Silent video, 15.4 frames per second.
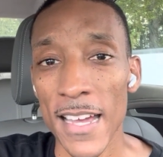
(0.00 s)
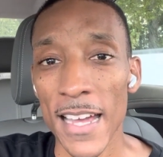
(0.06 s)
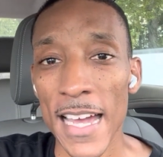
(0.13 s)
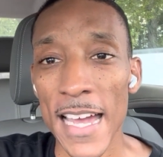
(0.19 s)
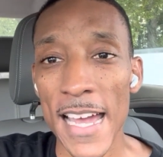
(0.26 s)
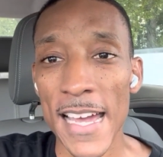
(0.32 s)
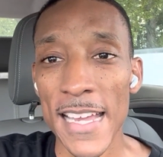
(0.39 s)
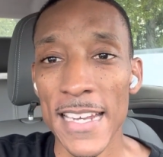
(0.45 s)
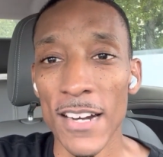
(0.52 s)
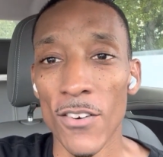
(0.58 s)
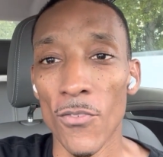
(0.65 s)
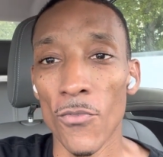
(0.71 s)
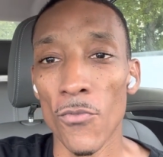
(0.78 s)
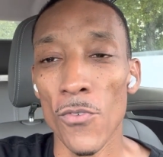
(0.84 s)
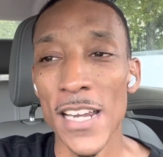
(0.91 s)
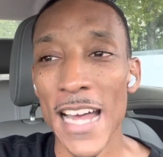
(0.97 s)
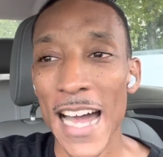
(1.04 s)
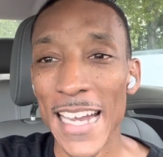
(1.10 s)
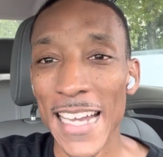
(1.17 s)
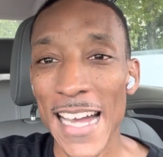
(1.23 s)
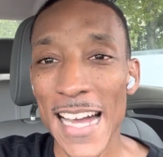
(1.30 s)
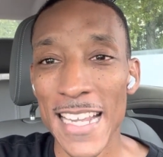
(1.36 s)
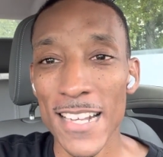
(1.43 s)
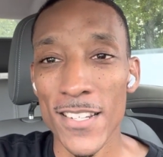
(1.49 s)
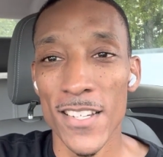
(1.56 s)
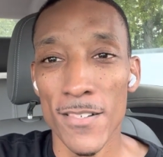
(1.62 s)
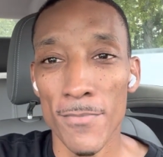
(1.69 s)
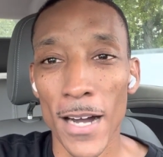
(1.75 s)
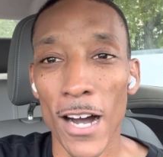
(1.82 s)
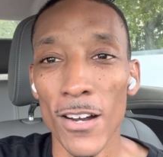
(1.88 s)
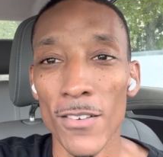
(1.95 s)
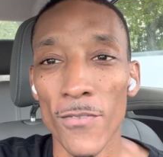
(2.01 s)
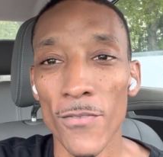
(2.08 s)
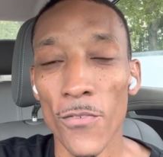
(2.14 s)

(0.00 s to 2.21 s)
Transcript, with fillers: And when I got to about